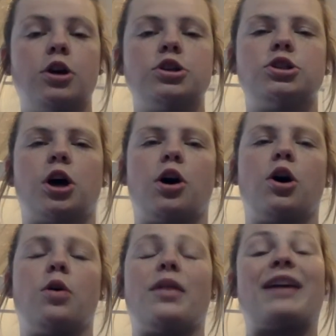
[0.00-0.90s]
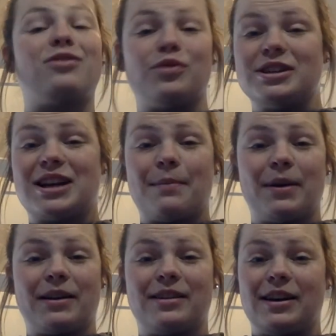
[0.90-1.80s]
So that's the reason I
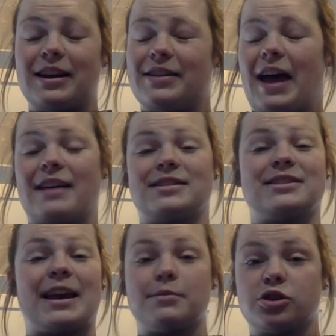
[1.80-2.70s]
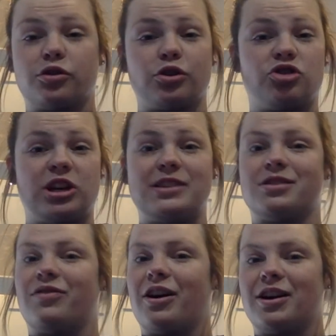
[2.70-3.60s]
picked it. As the same as a grilled cheese, it's
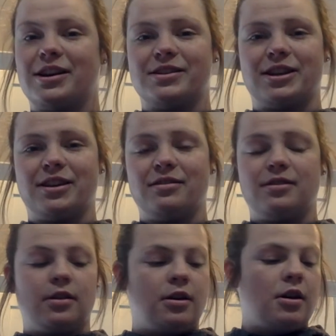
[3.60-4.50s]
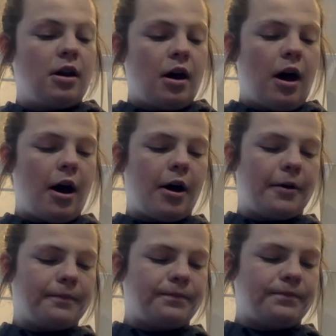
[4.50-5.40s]
very easy.
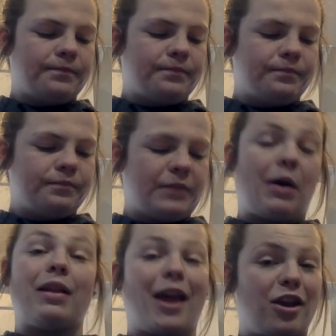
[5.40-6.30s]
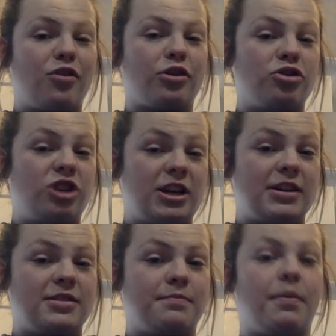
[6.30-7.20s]
Now I like grilled
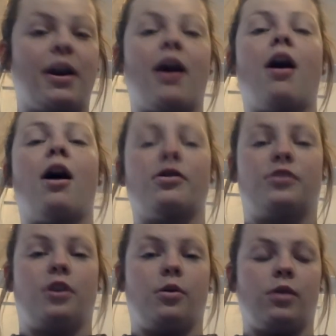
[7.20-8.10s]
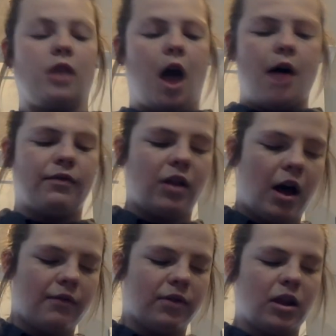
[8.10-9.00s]
cheese, but I also love,
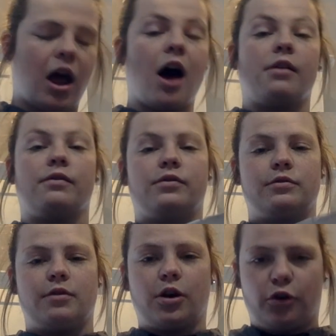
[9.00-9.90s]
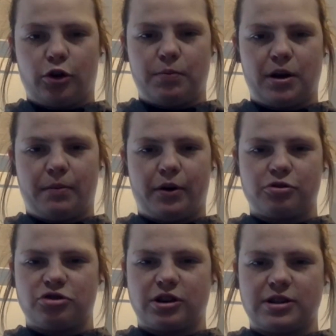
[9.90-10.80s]
love, love a grilled peanut butter
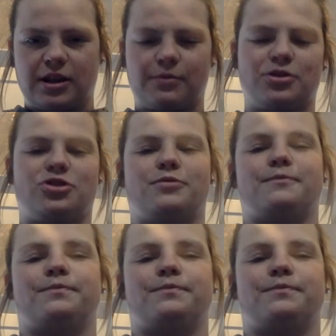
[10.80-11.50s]
and jelly sandwich.